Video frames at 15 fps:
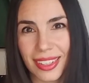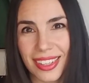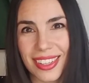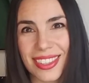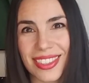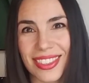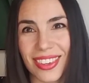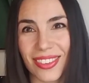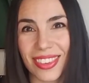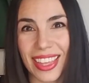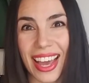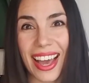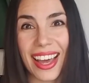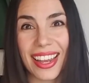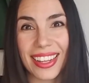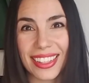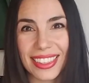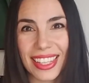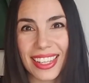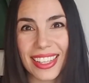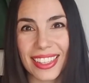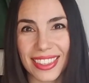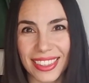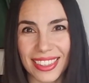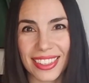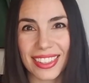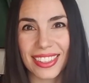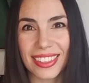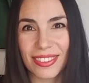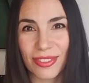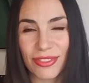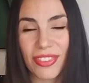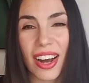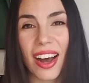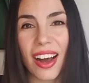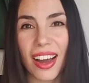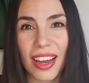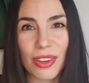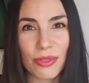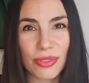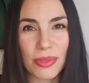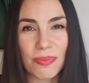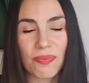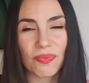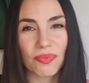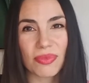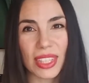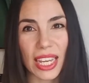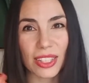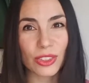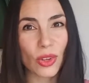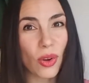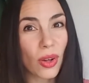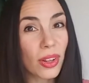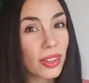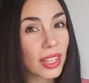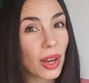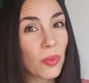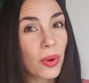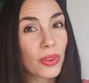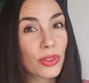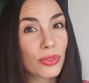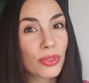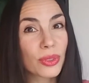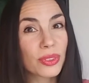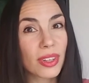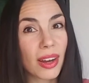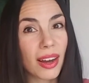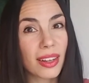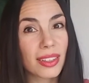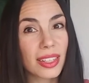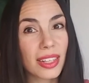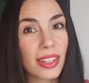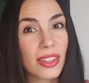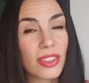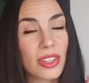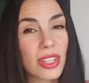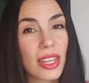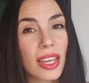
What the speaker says: So that the 5 takes all of that wonderful knowledge